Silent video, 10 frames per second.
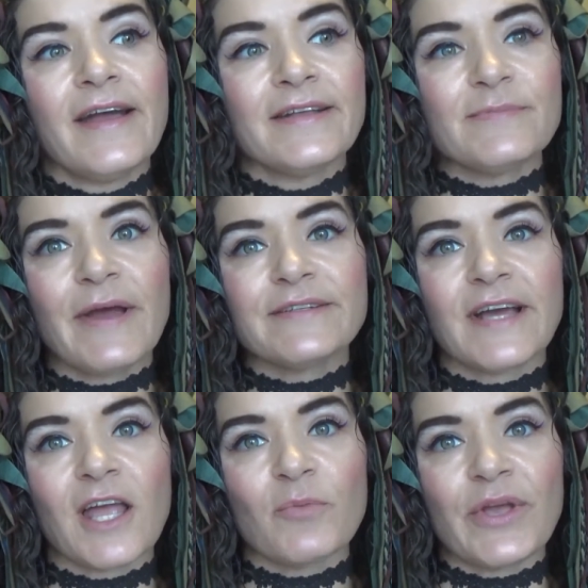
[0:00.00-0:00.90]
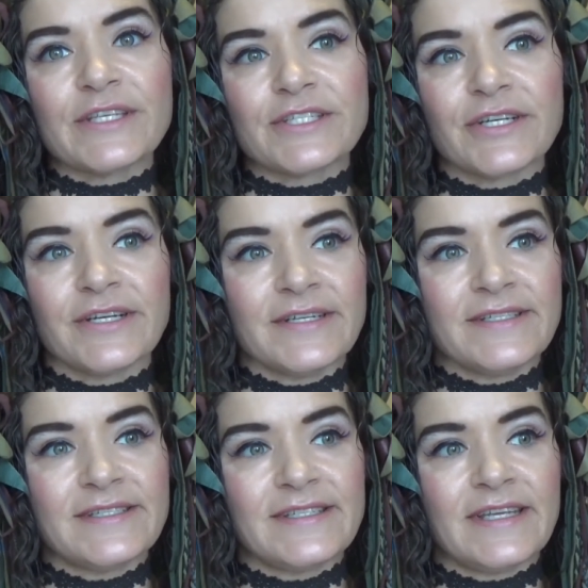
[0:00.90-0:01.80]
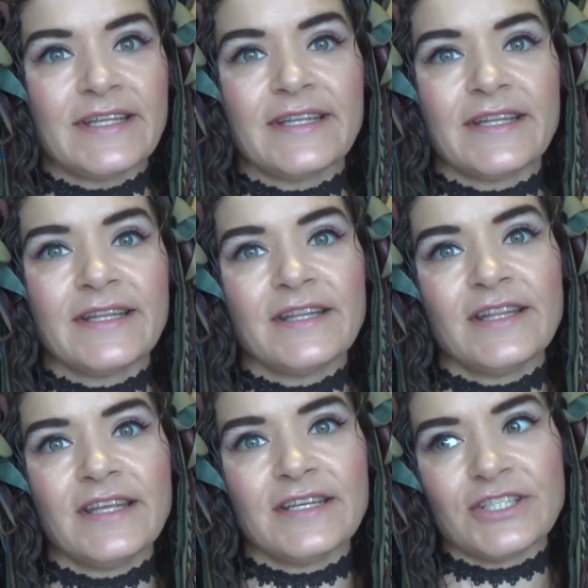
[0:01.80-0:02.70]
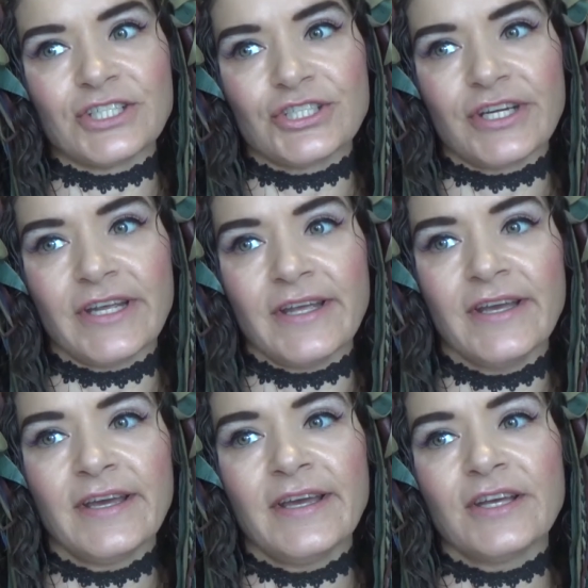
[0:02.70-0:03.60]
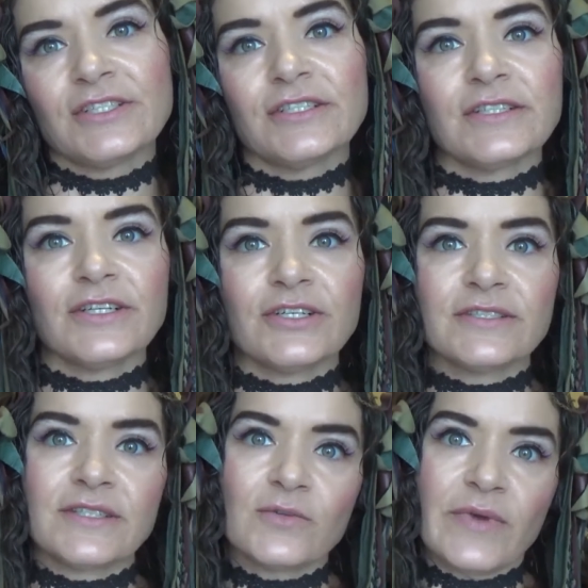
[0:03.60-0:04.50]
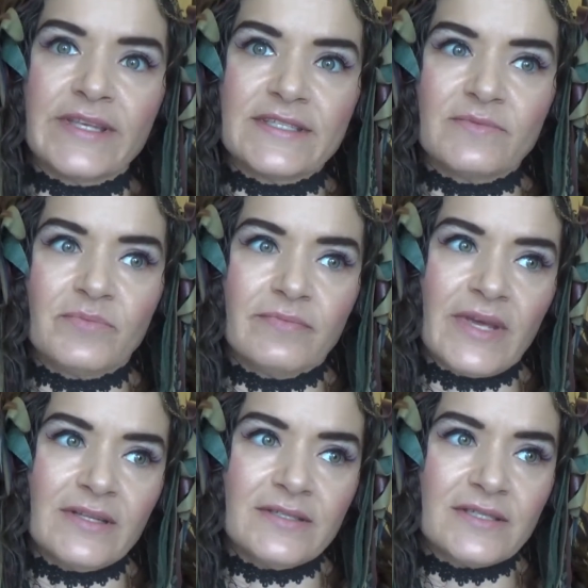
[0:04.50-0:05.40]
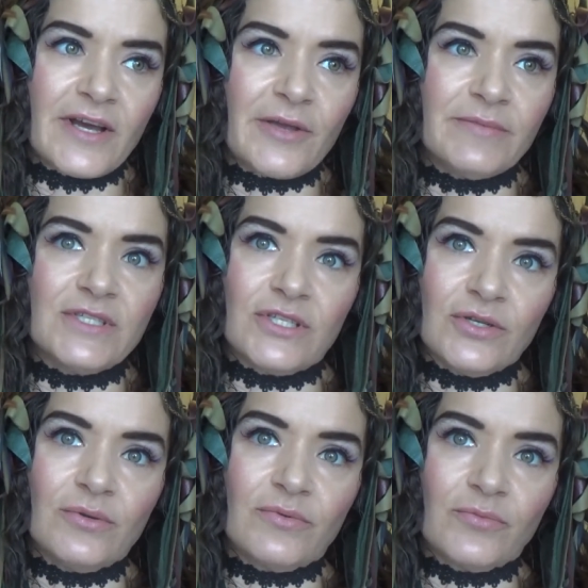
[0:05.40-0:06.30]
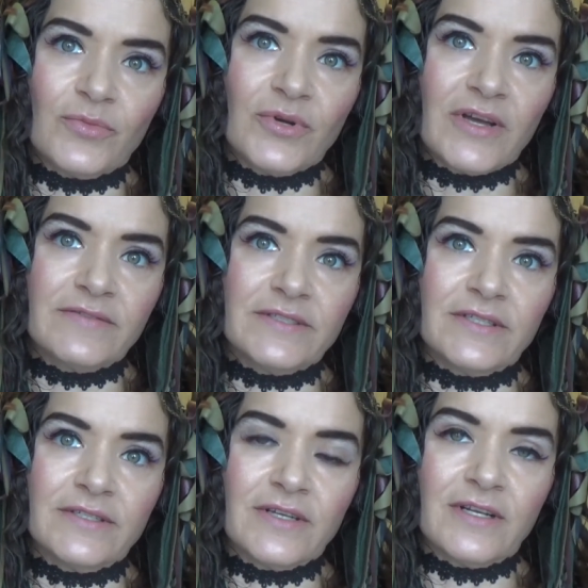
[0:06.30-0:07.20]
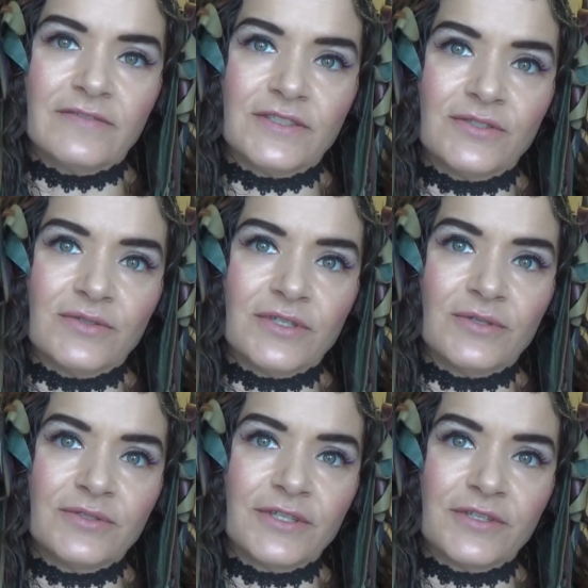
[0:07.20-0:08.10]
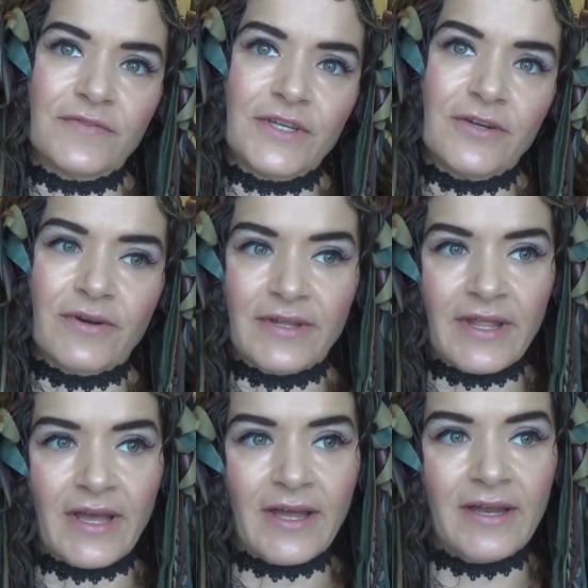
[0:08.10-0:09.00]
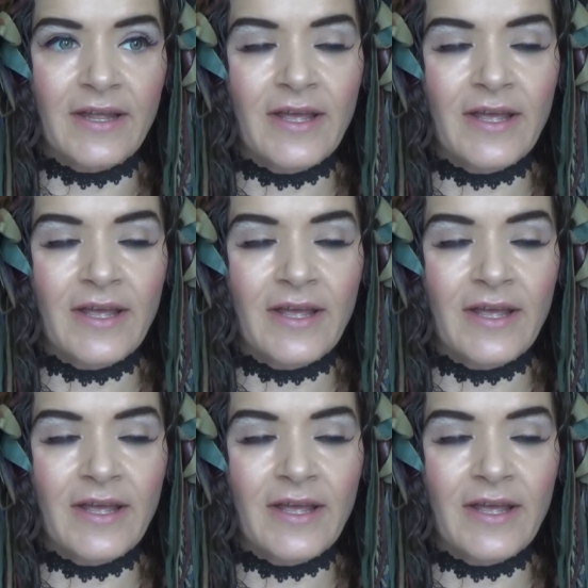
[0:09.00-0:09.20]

It's about time wasters in the industry. Certainly girls can waste men's time too, and I'll have to do a whole nother video on that.